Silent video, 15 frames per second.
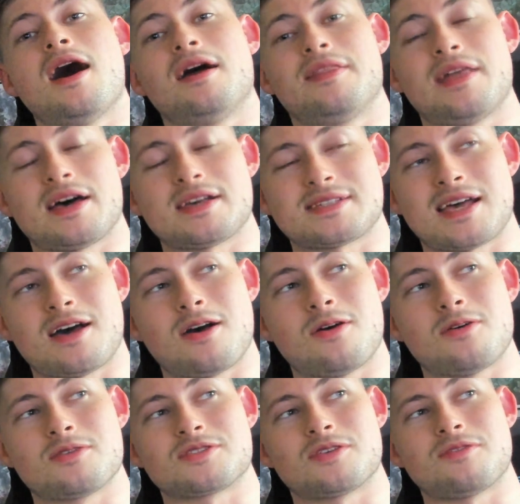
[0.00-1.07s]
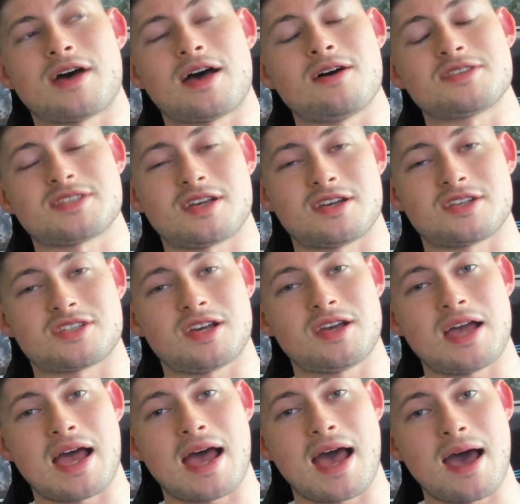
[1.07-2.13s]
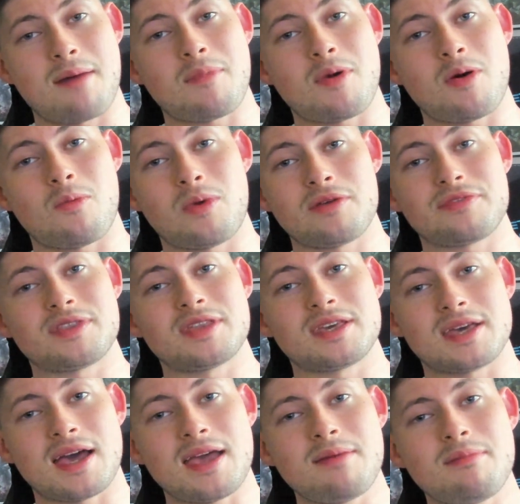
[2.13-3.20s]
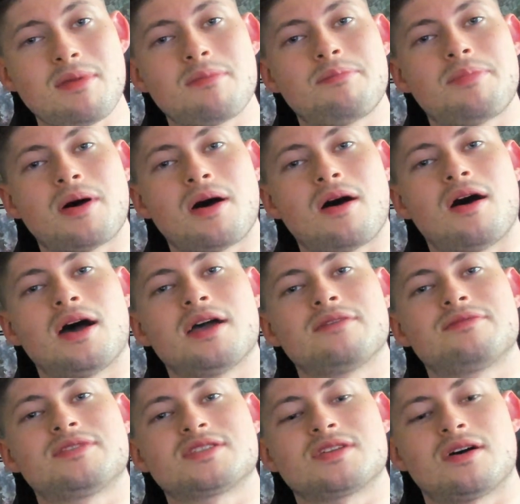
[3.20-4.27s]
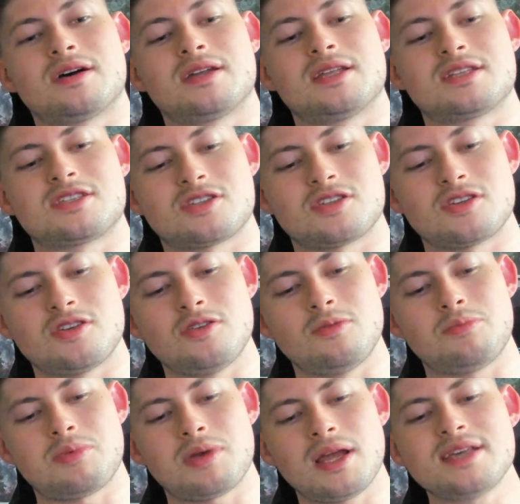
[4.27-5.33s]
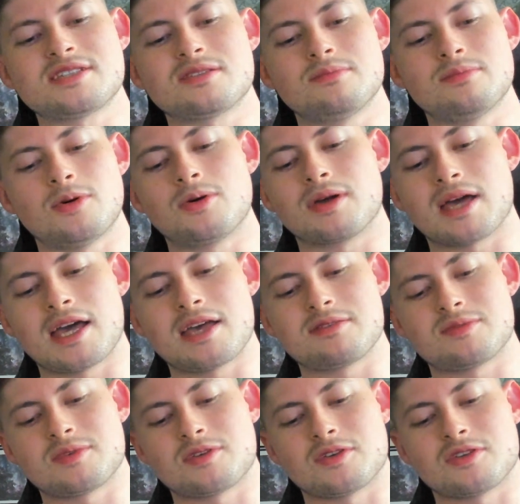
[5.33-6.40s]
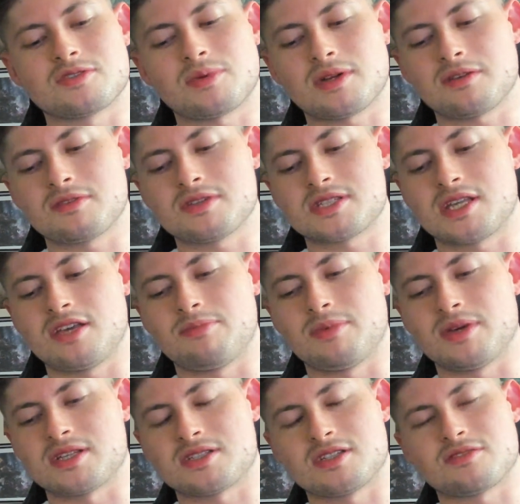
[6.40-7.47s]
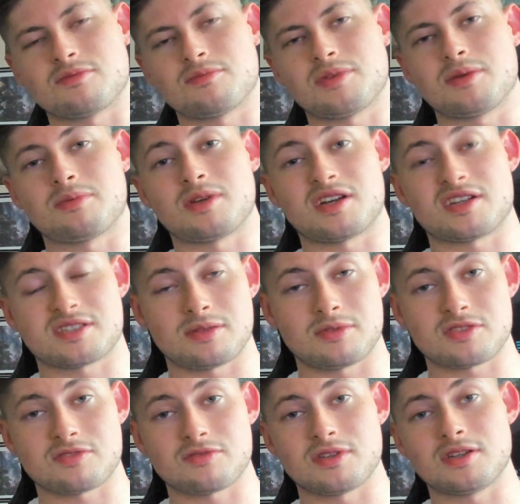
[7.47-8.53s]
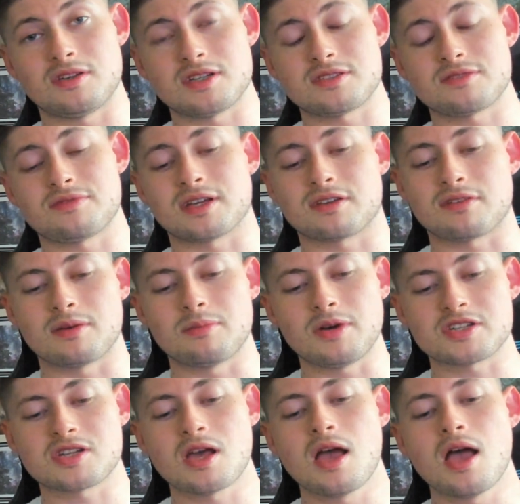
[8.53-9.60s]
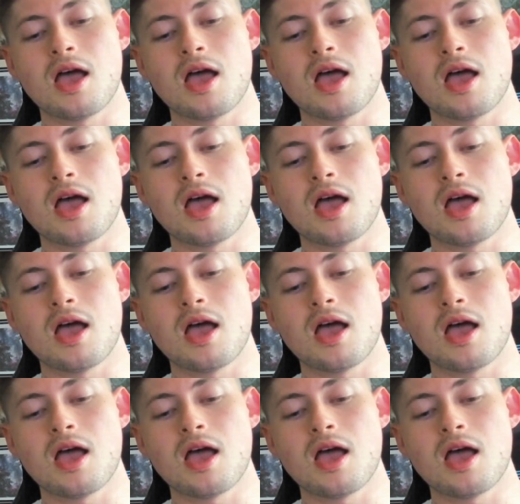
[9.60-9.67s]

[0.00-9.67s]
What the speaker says: that's how sort of out of touch I am with the game, but I have decided to play some more games because when I receive messages from people, like I said, which is really nice, thank you very much,